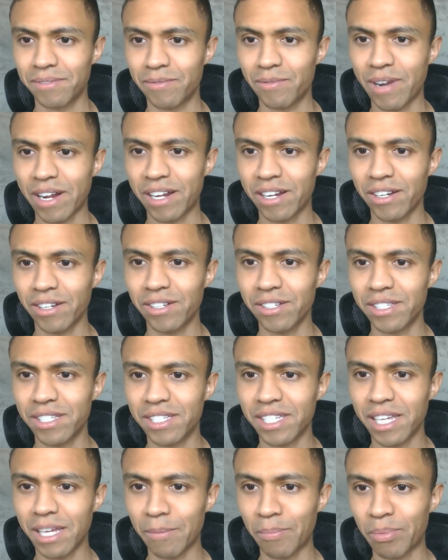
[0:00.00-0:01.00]
Record could
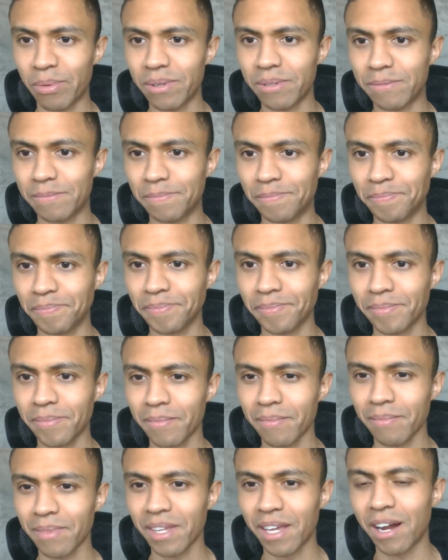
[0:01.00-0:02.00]
skip.
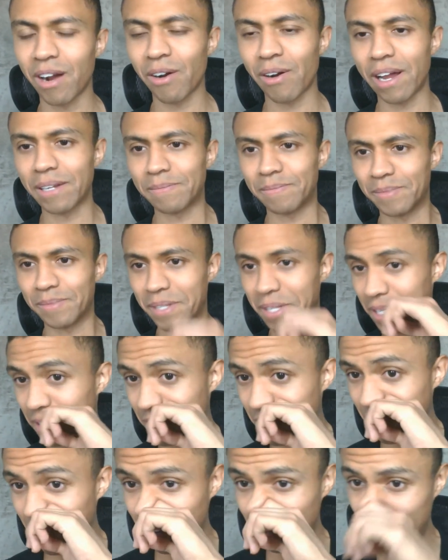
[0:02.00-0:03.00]
All right.
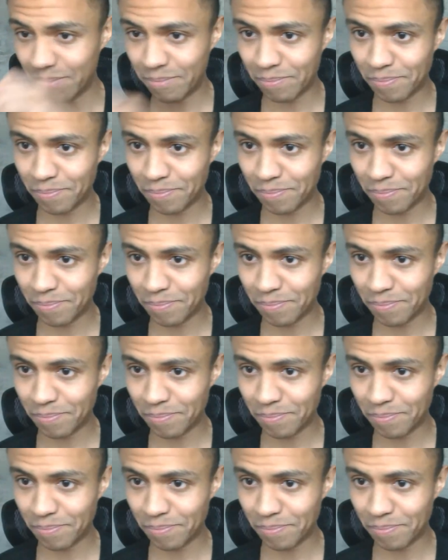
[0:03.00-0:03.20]
So